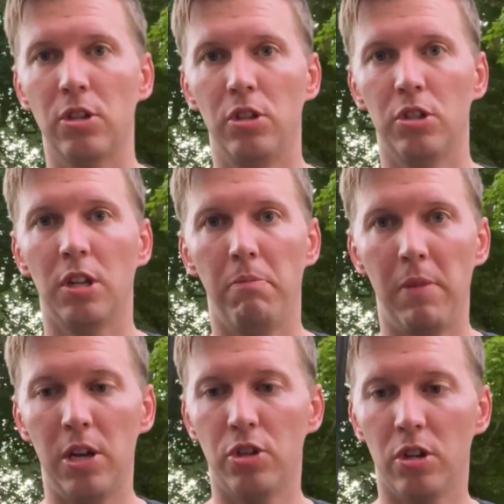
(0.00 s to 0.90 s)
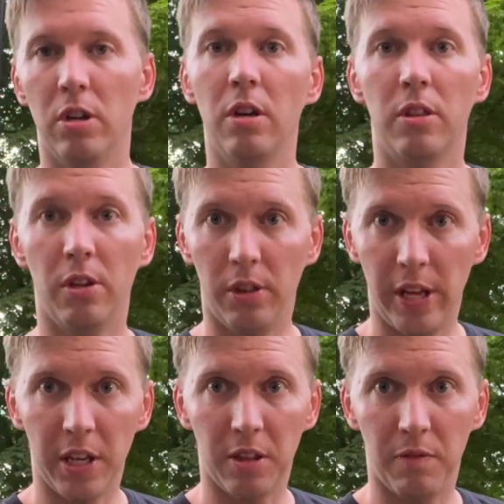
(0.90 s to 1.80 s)
just going to measure the
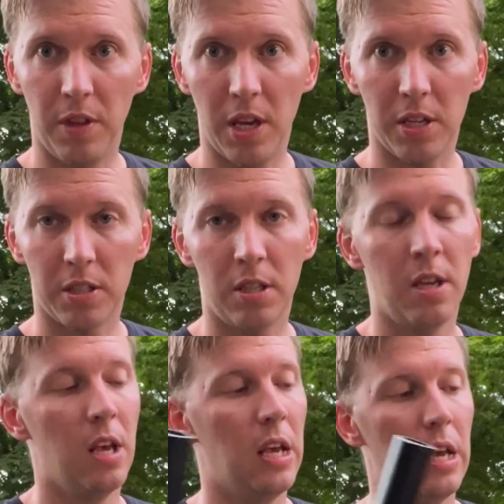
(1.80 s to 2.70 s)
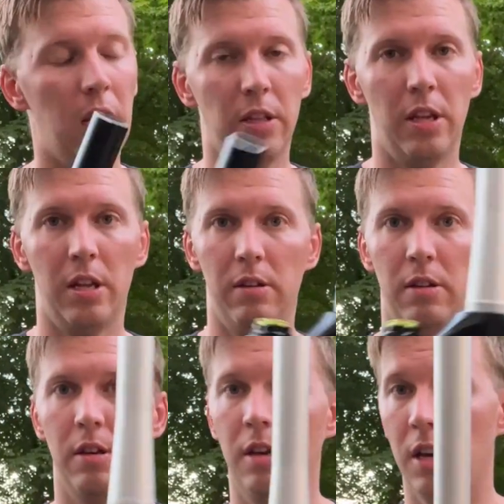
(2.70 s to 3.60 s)
length of this and then
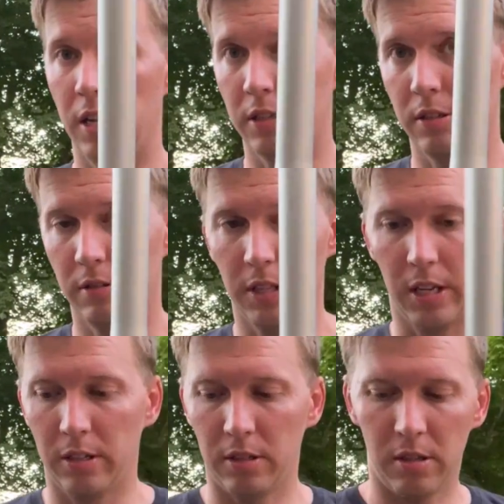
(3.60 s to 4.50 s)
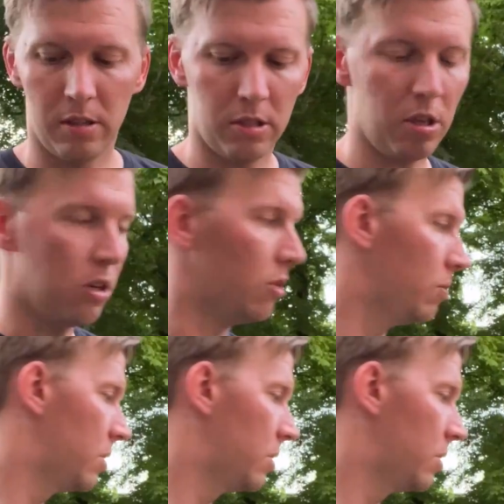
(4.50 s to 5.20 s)
cut this. So